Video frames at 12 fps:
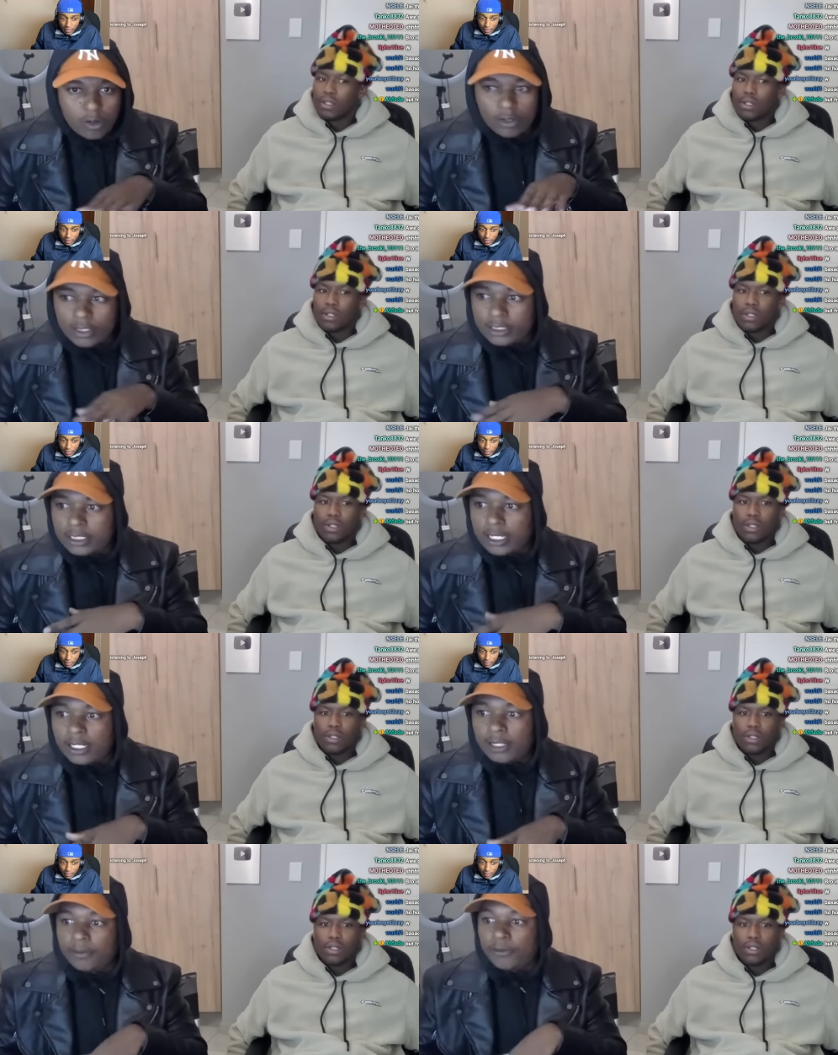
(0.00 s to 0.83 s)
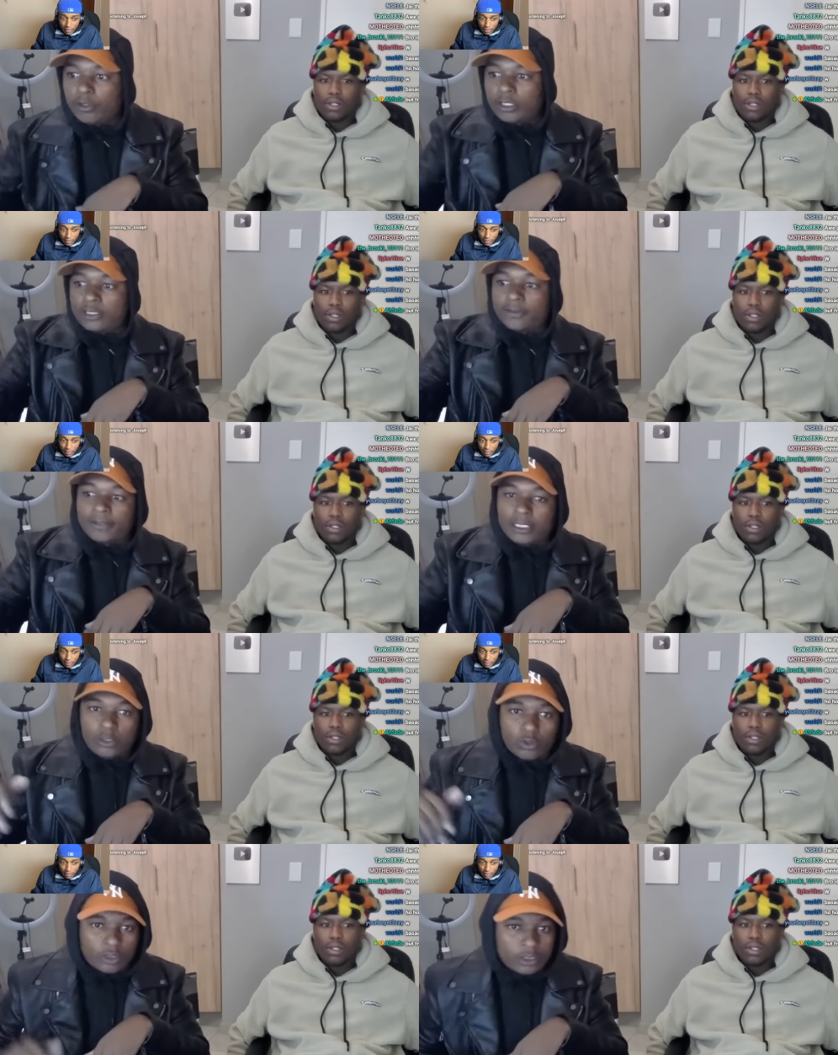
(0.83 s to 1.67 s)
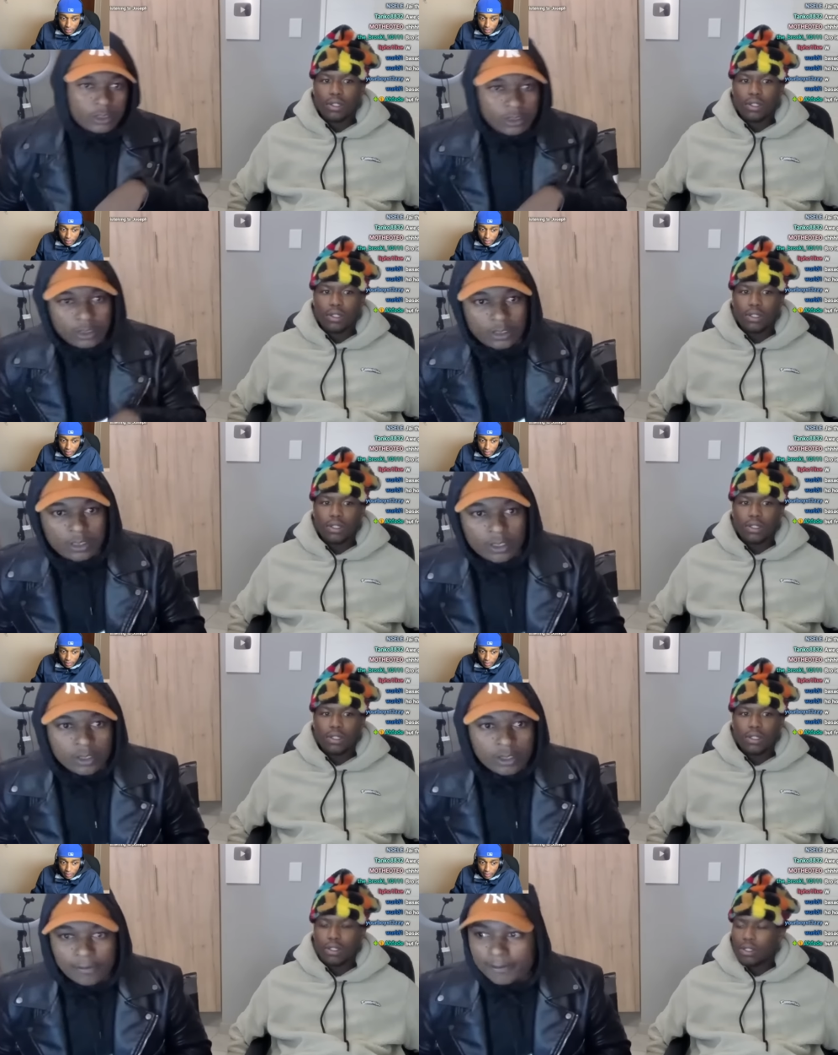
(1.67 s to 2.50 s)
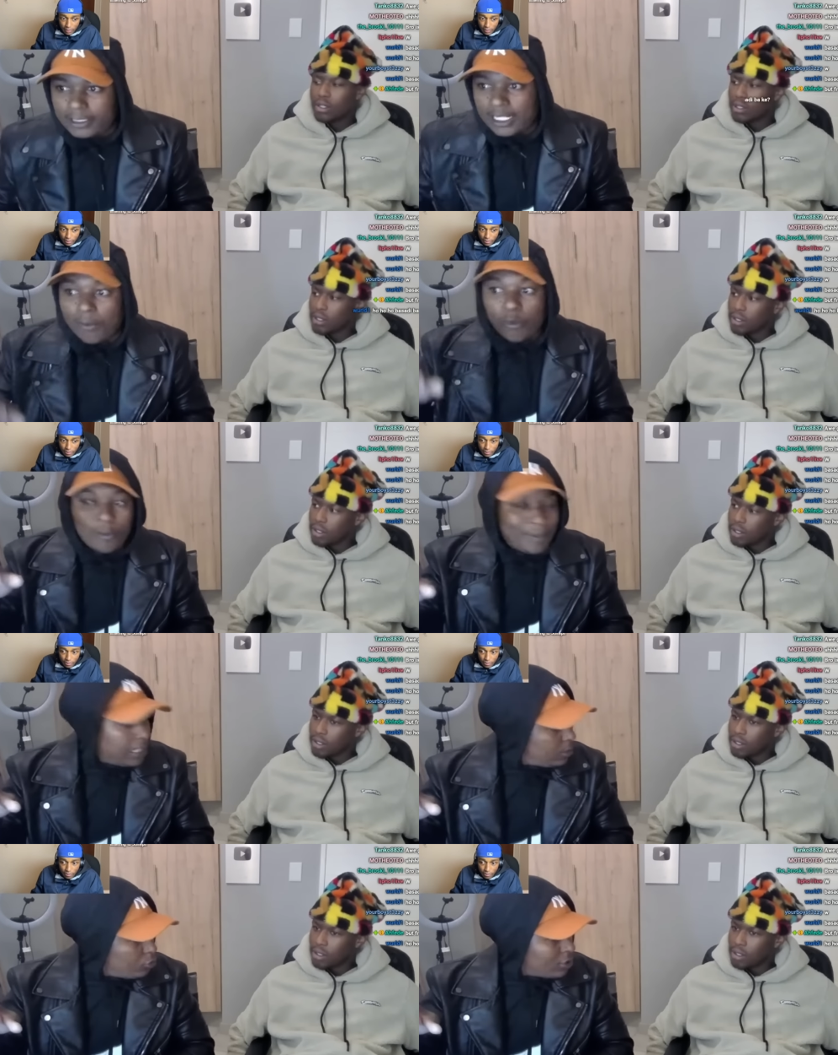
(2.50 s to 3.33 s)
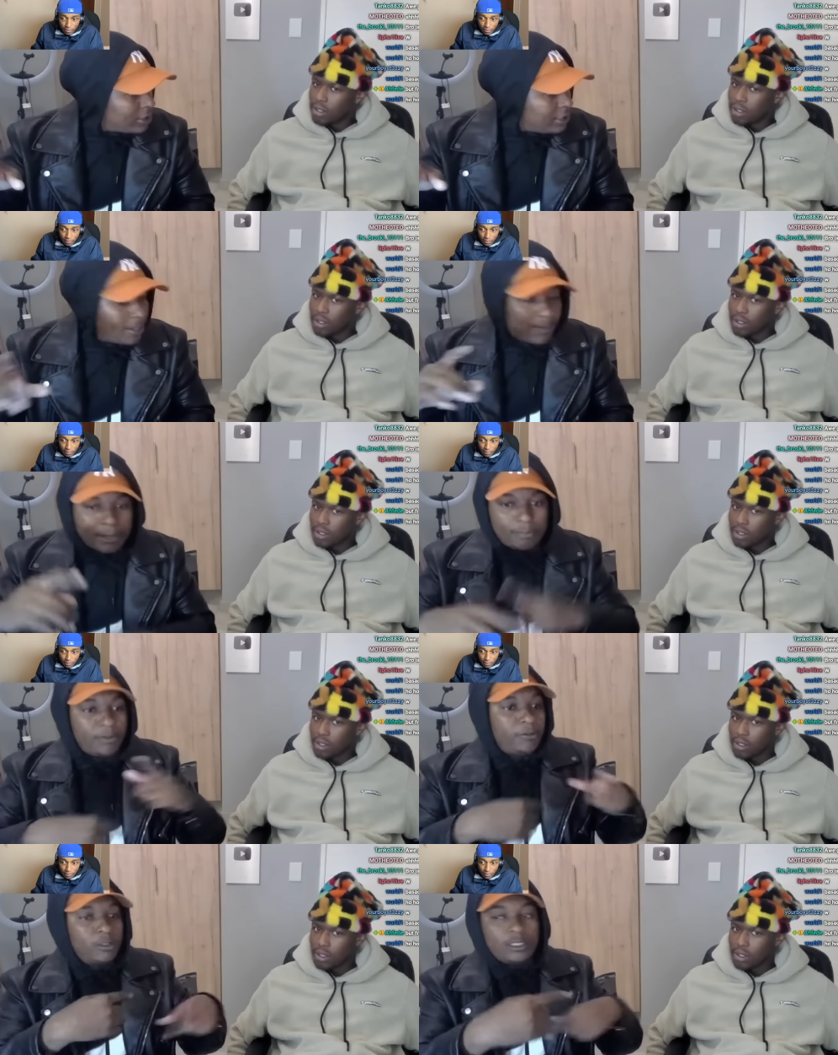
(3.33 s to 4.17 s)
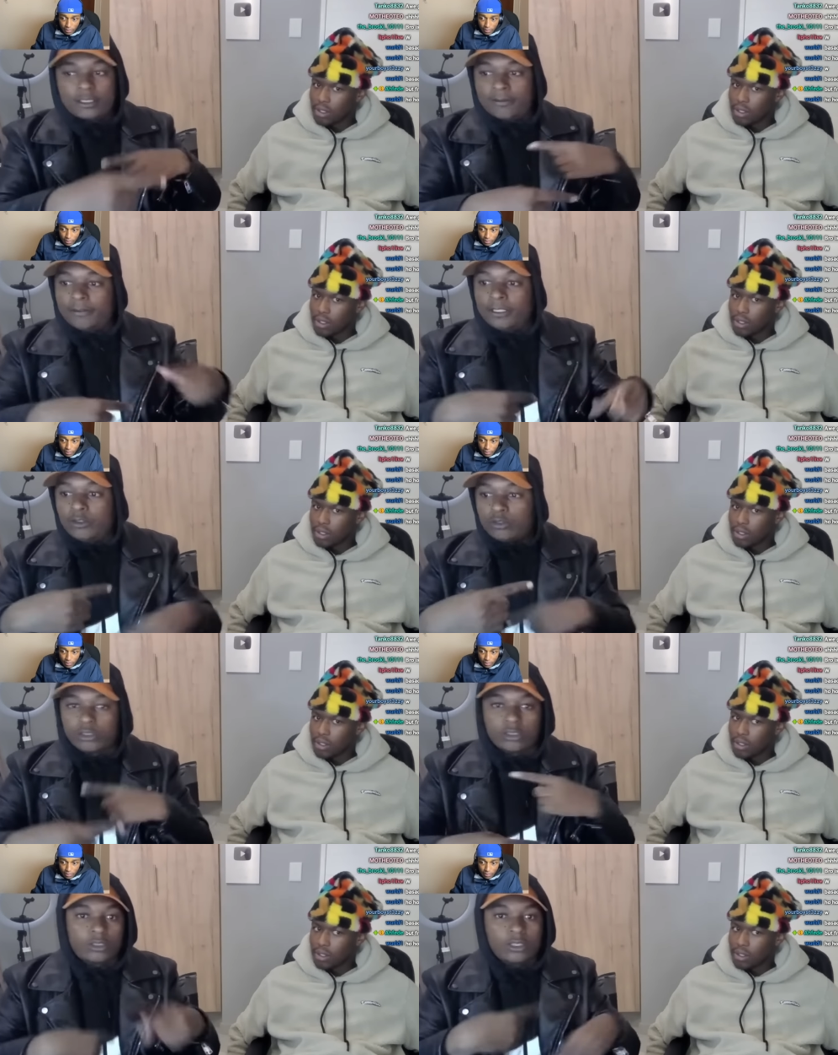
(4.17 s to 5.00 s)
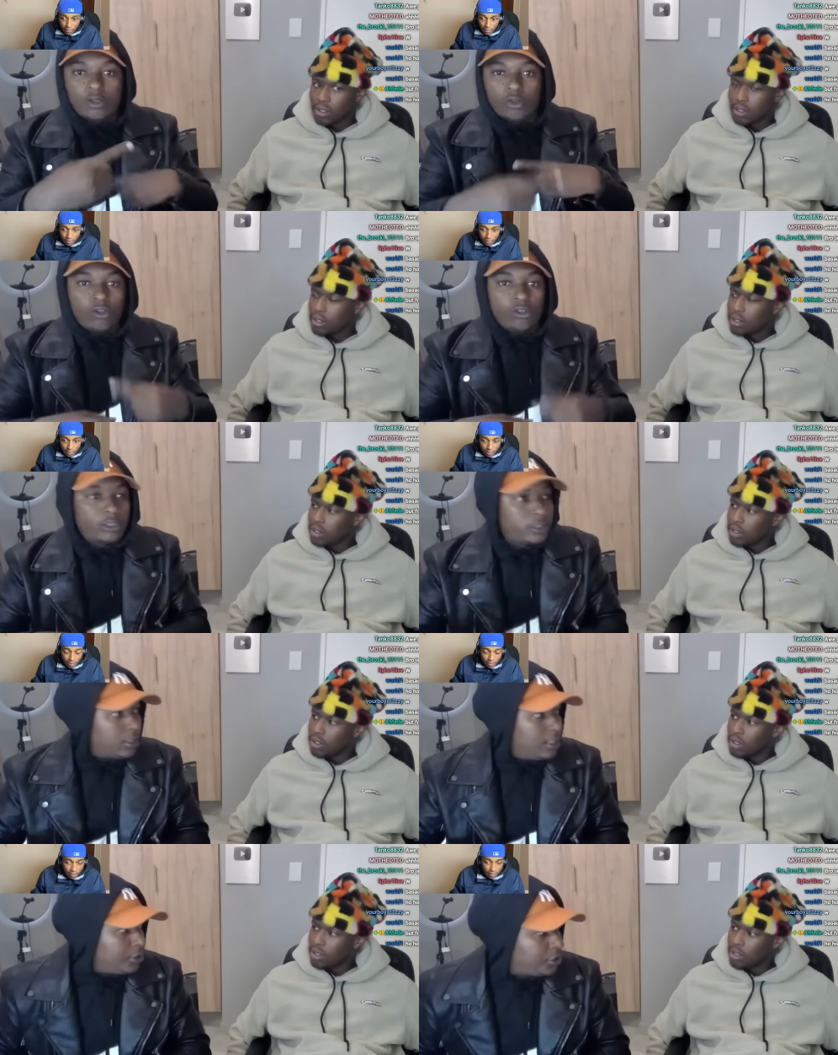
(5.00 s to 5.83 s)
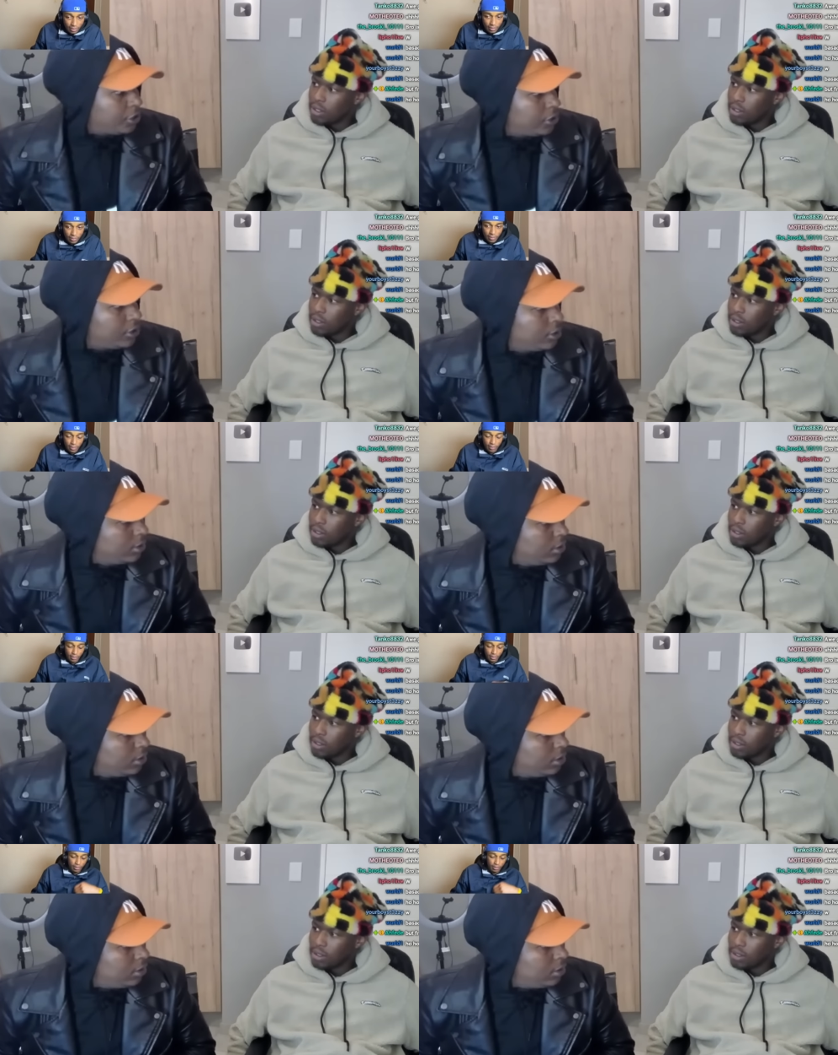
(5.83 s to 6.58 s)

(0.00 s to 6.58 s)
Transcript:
Speaker 1: internet, before these videos, the first time we met Sit was here, there before in the videos, corner and take notes,